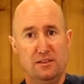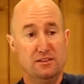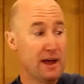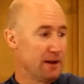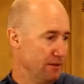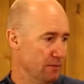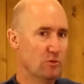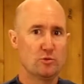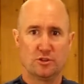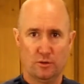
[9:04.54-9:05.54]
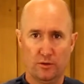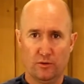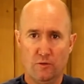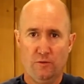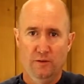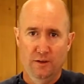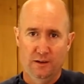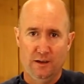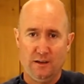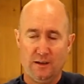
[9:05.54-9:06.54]
none of them will do it all.
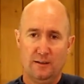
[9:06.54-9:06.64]
Okay,